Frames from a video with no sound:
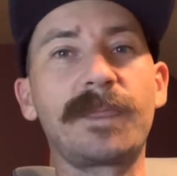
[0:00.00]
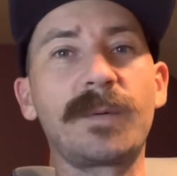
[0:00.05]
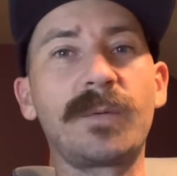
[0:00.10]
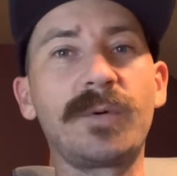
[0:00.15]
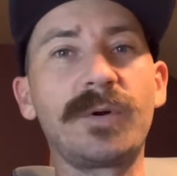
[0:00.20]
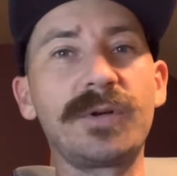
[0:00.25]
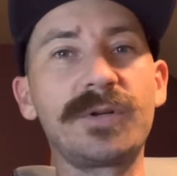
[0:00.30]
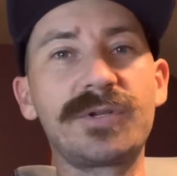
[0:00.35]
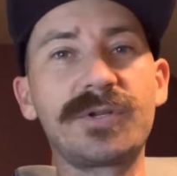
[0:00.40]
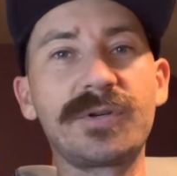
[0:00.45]

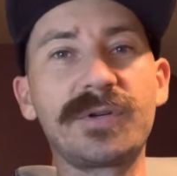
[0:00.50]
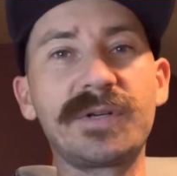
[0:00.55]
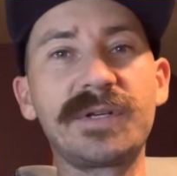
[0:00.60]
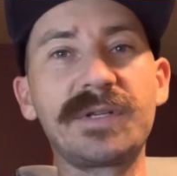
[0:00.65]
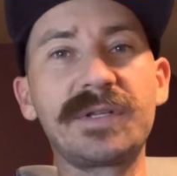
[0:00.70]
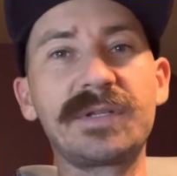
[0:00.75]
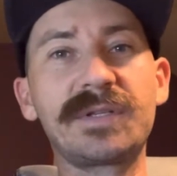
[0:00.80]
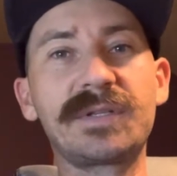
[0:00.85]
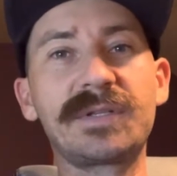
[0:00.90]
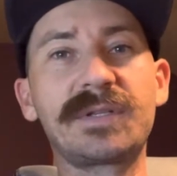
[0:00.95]
word
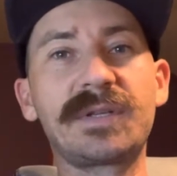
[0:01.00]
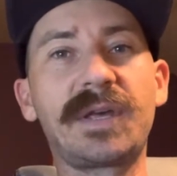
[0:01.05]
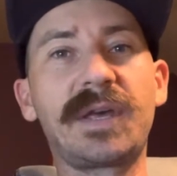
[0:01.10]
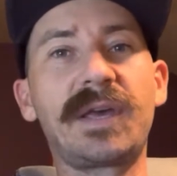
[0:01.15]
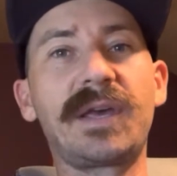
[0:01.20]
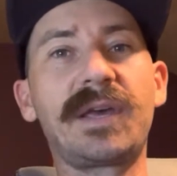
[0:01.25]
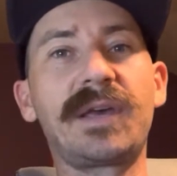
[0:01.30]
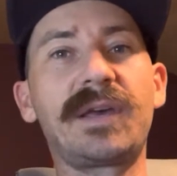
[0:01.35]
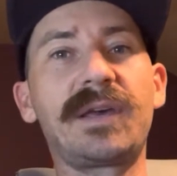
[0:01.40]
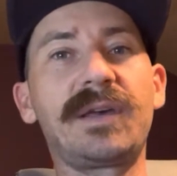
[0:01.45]
choice,
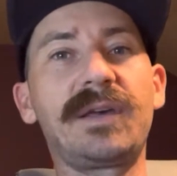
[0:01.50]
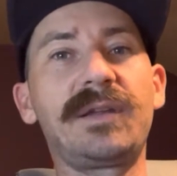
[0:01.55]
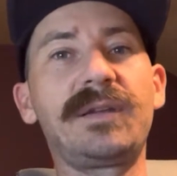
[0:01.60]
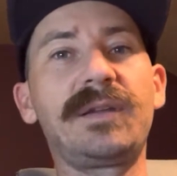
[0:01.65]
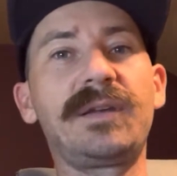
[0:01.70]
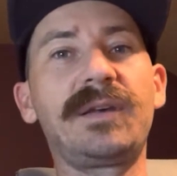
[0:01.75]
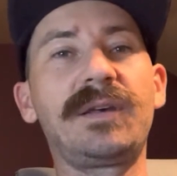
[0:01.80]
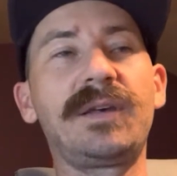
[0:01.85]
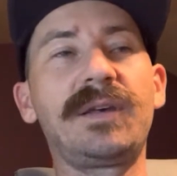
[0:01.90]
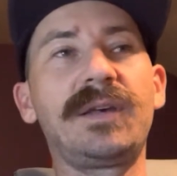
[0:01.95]
and
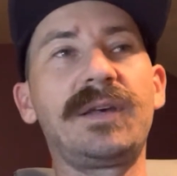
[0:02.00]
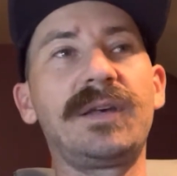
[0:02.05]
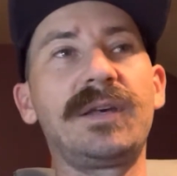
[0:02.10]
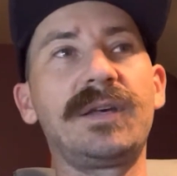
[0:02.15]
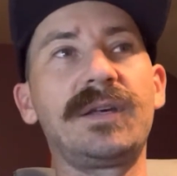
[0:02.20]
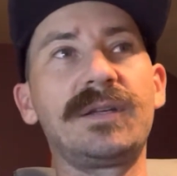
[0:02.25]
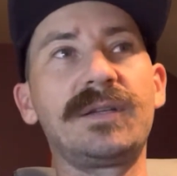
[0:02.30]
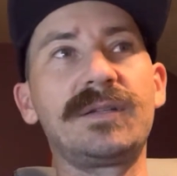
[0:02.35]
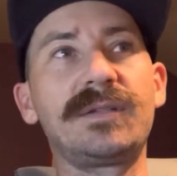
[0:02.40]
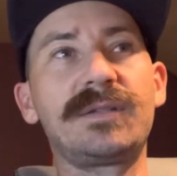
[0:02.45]

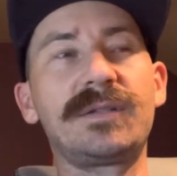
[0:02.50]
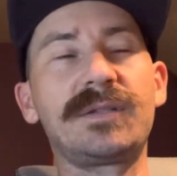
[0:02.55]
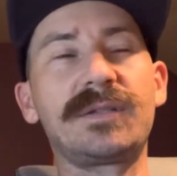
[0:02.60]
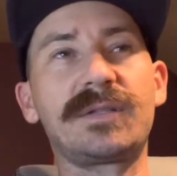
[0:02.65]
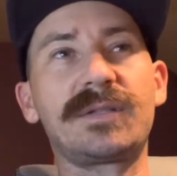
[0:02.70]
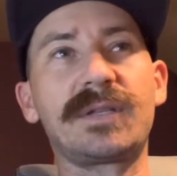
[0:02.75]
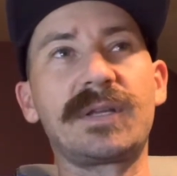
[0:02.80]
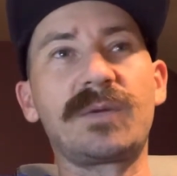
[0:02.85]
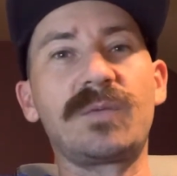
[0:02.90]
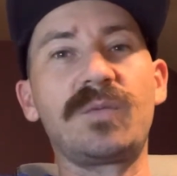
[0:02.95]

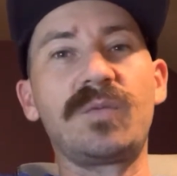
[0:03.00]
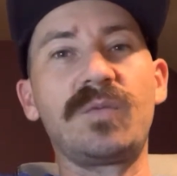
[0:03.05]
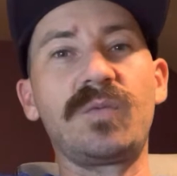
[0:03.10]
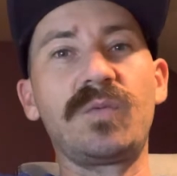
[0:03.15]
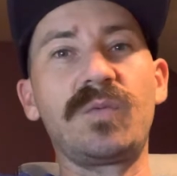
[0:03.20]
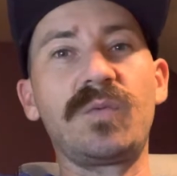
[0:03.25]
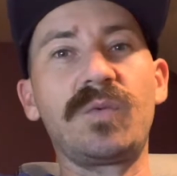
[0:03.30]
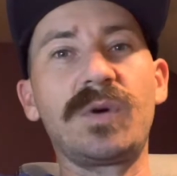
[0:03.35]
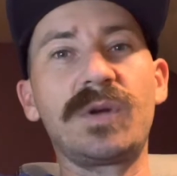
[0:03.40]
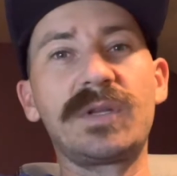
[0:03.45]
just like
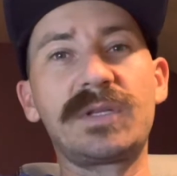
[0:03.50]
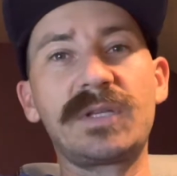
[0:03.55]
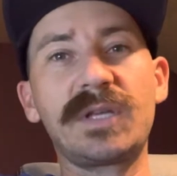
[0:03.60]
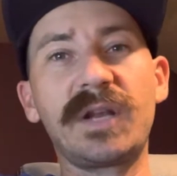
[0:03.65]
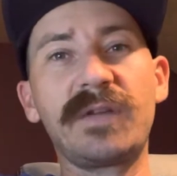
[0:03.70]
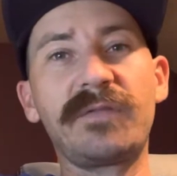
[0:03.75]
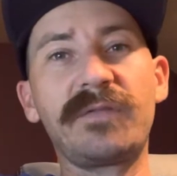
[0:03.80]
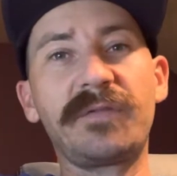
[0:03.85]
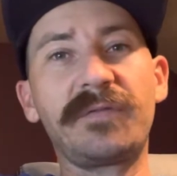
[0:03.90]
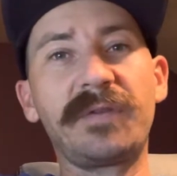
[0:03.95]
one
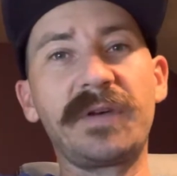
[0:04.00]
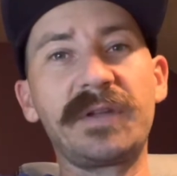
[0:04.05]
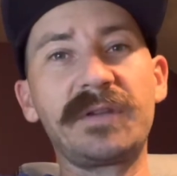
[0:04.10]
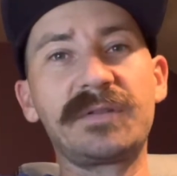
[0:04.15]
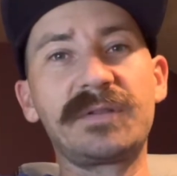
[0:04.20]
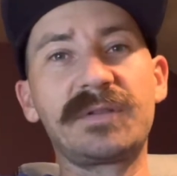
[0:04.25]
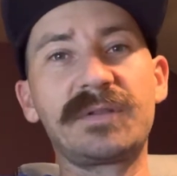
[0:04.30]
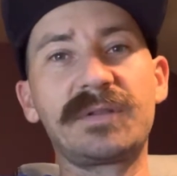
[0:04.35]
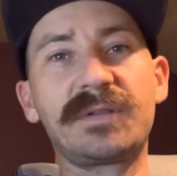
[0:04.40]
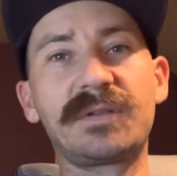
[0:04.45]
set of
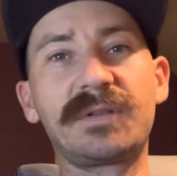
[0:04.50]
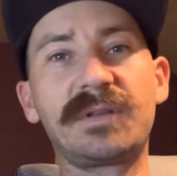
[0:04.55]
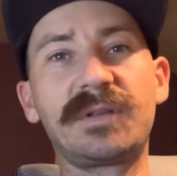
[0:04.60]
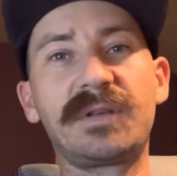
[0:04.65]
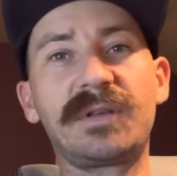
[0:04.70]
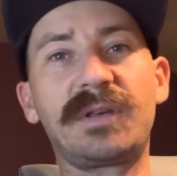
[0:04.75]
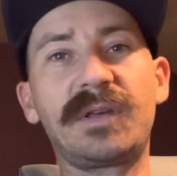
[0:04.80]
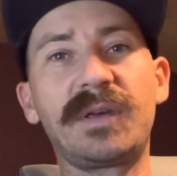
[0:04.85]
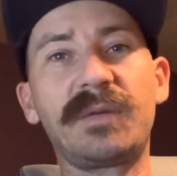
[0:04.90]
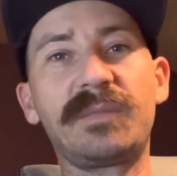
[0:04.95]
events
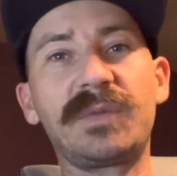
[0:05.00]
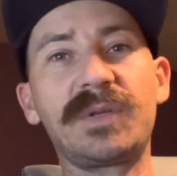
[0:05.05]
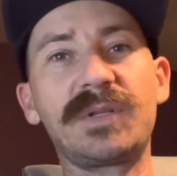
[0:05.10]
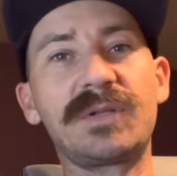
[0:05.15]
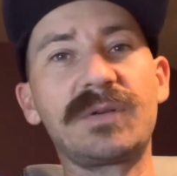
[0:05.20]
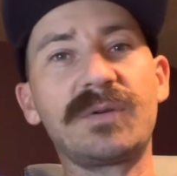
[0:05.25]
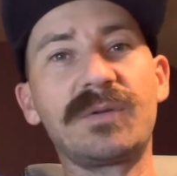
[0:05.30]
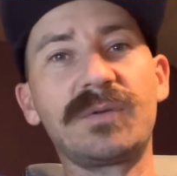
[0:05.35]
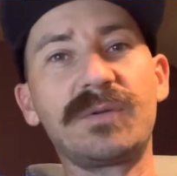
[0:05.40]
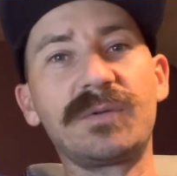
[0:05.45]
can be
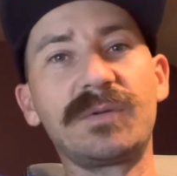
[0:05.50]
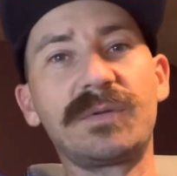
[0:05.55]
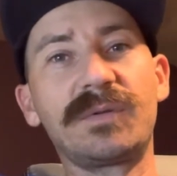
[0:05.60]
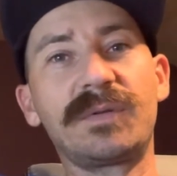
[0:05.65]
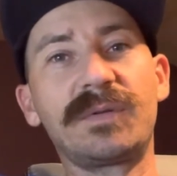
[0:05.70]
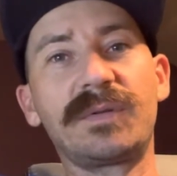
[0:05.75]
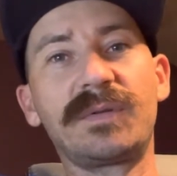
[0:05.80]
told,